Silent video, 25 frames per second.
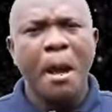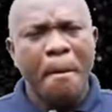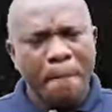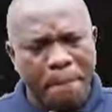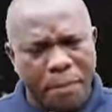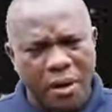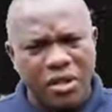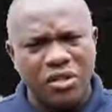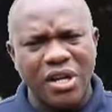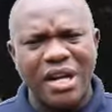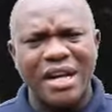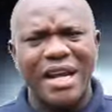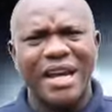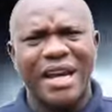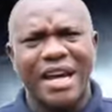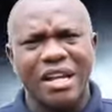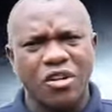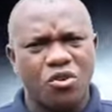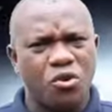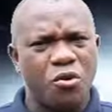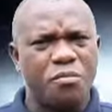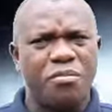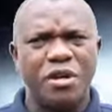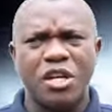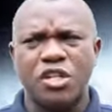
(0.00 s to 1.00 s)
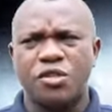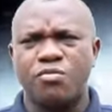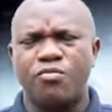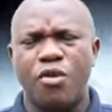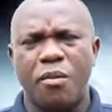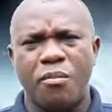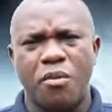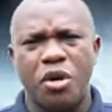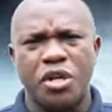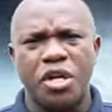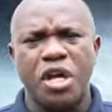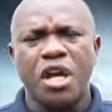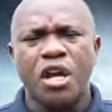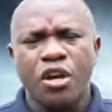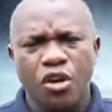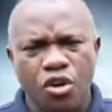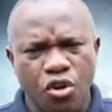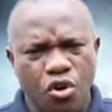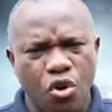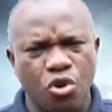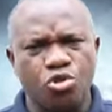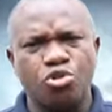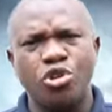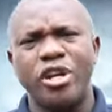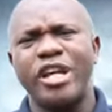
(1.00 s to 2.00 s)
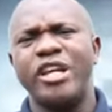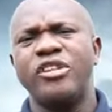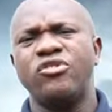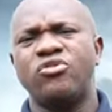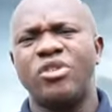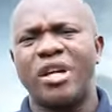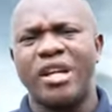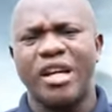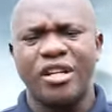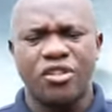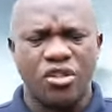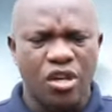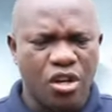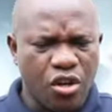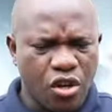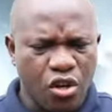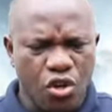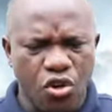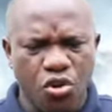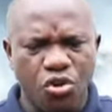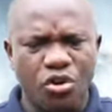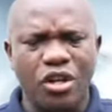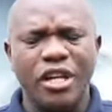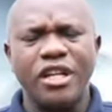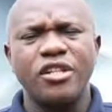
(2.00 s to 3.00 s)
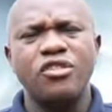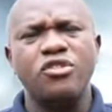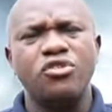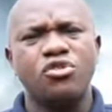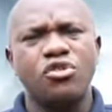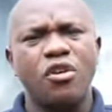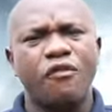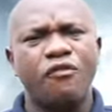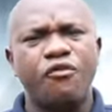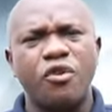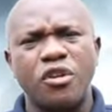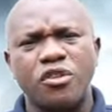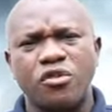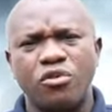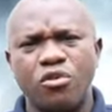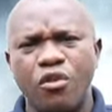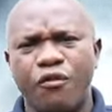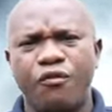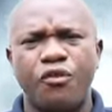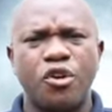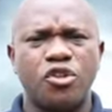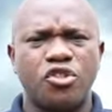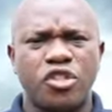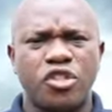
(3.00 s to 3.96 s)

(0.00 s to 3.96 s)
But then again, it could be a small money. Go to the internet, Google it, check for look for